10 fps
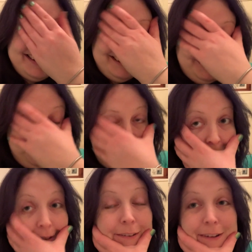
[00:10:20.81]
Oh
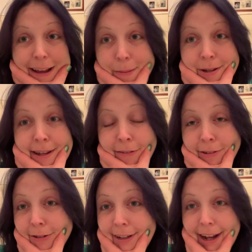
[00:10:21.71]
god, I've got to get myself
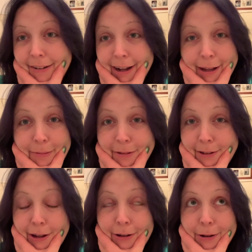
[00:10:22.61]
sorted out. I am
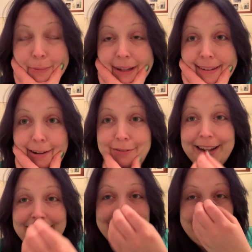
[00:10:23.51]
so not myself
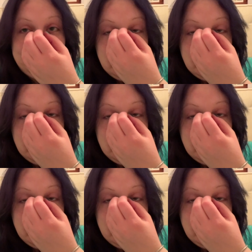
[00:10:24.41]
lately.